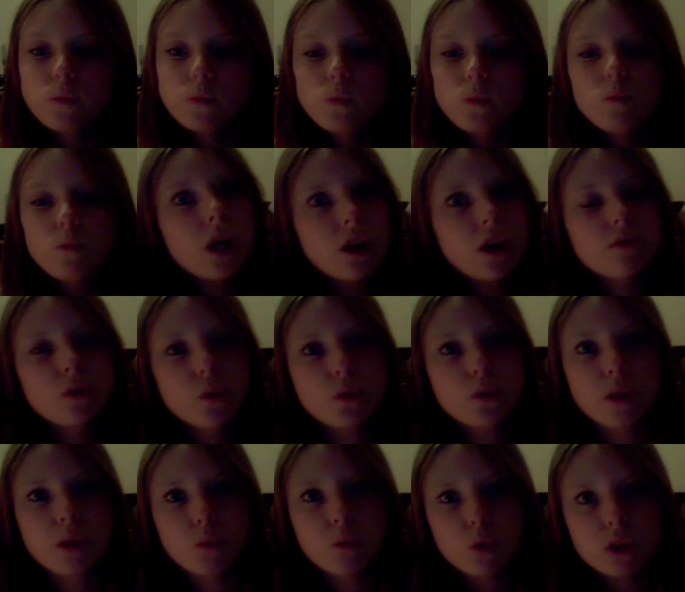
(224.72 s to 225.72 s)
of
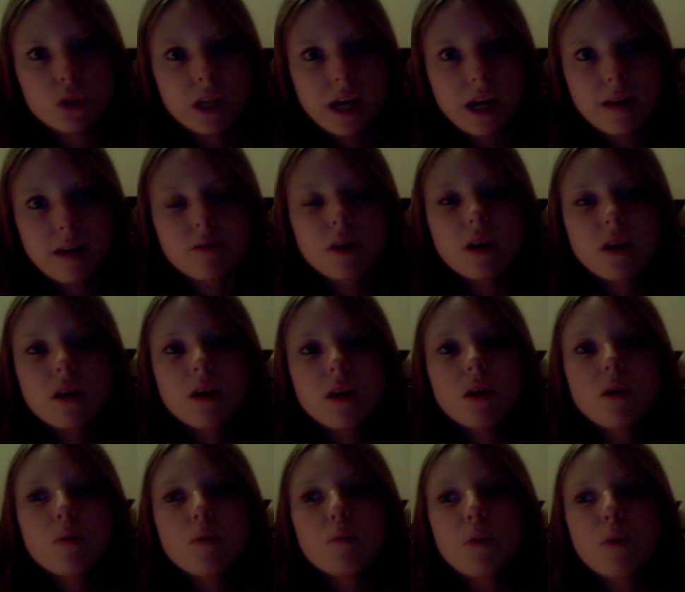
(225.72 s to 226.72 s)
course he would have,
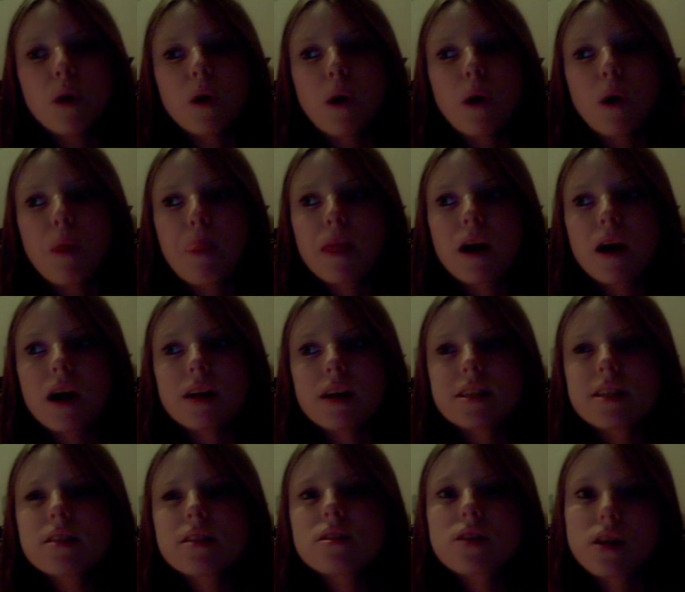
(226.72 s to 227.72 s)
but I
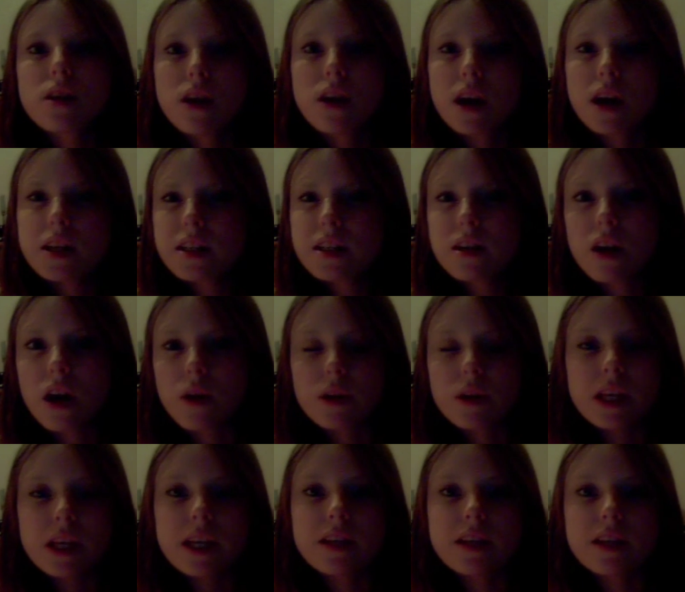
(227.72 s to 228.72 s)
didn't go
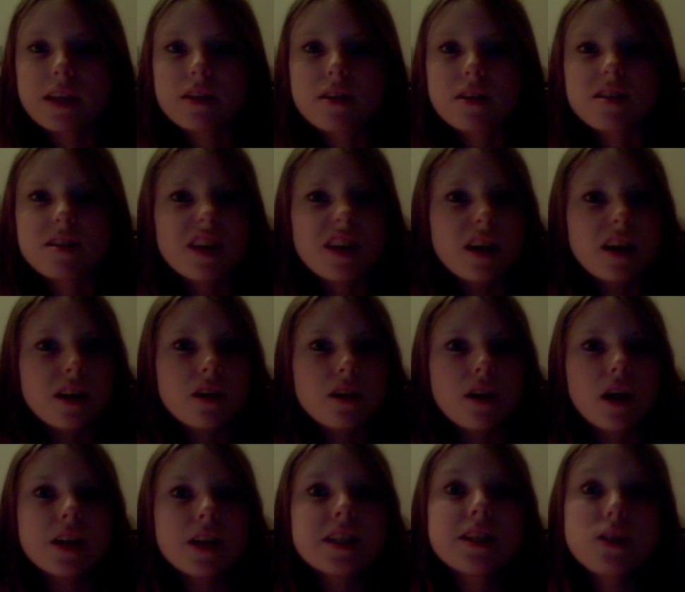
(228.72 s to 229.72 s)
in the end, because
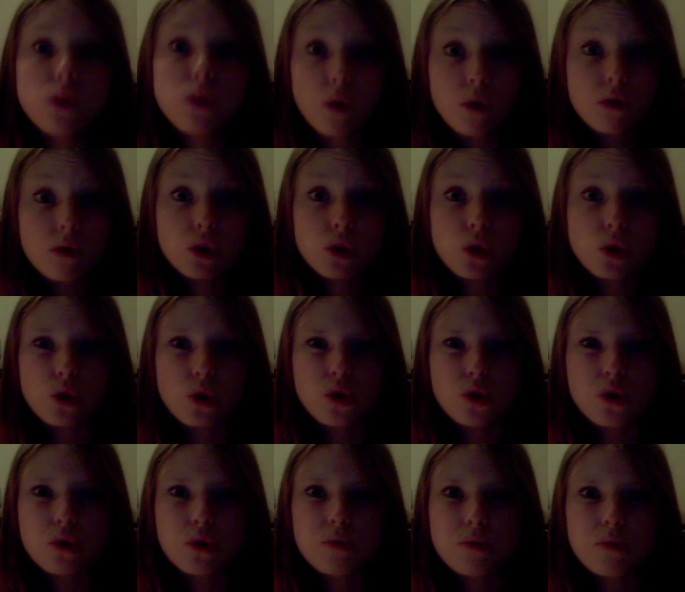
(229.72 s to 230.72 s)
I did knock on the
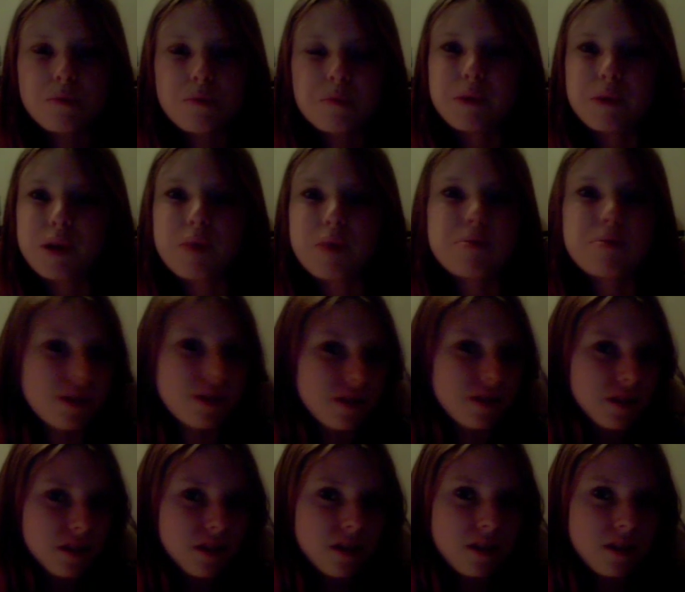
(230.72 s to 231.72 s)
door, but nobody
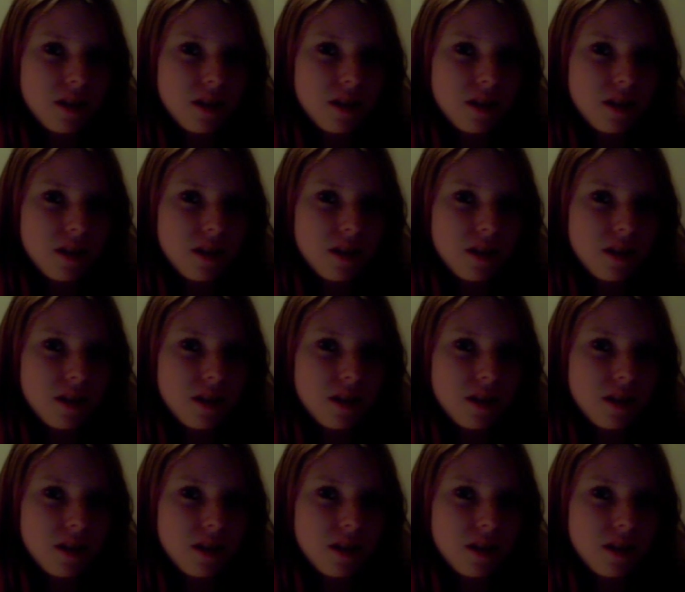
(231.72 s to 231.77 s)
answered.